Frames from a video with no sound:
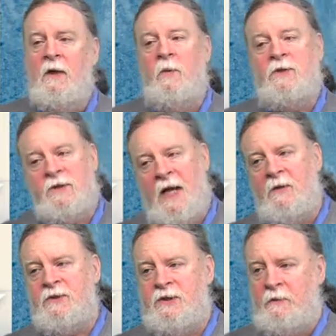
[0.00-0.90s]
which
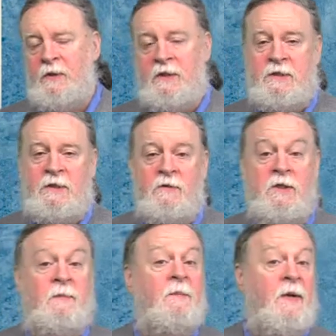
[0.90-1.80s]
now is generally considered
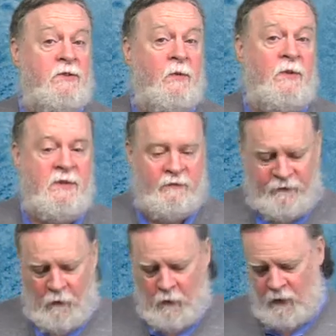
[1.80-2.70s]
to be about
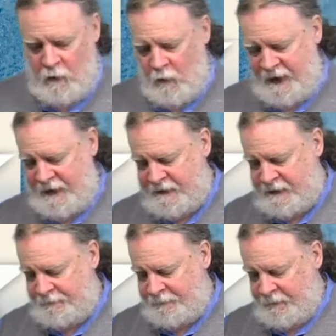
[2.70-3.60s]
24 weeks.